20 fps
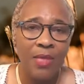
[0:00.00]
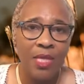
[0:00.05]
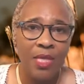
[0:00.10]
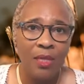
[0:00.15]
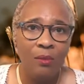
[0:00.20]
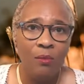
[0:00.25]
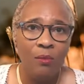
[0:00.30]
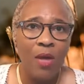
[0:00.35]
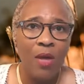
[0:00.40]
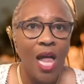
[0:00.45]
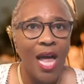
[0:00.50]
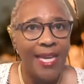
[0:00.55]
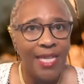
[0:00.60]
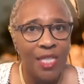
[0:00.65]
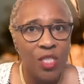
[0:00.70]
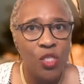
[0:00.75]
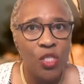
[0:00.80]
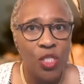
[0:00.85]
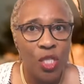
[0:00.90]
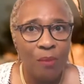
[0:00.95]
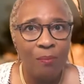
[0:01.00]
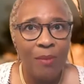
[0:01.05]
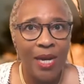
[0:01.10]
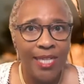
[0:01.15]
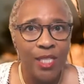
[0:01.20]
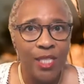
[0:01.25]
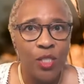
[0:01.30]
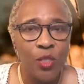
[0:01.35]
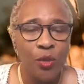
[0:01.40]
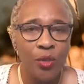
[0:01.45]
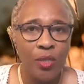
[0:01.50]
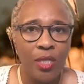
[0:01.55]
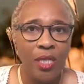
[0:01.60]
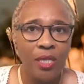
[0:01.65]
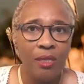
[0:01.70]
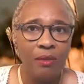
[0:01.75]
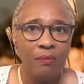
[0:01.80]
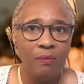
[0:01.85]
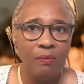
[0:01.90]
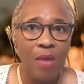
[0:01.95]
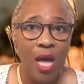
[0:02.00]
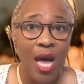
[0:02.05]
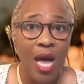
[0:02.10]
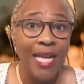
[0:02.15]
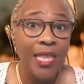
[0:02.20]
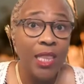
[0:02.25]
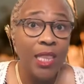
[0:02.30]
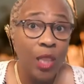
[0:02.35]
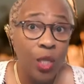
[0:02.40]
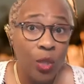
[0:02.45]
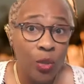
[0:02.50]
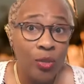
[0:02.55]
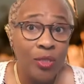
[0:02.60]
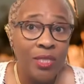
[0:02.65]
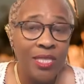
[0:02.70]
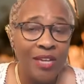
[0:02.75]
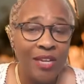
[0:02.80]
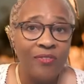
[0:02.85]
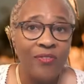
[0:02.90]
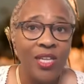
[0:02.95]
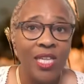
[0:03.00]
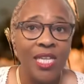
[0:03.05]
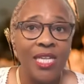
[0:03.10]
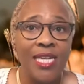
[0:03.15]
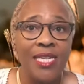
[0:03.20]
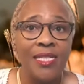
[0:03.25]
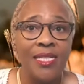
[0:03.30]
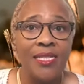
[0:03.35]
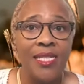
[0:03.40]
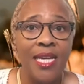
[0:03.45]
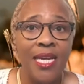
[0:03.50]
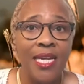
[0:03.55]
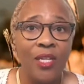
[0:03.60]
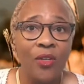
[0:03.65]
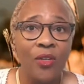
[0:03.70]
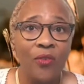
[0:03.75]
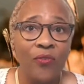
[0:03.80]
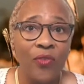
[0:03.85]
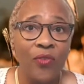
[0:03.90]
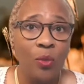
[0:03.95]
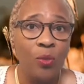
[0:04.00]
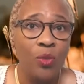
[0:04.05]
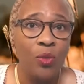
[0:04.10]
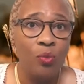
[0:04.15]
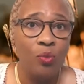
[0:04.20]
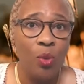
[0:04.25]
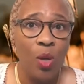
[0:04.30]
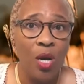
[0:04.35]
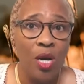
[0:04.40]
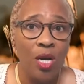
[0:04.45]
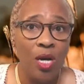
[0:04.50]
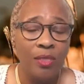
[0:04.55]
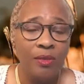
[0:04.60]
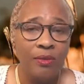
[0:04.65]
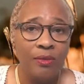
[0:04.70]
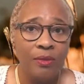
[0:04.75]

Well, I can share my journey. I learned that feeling anxiety or fear was wrong.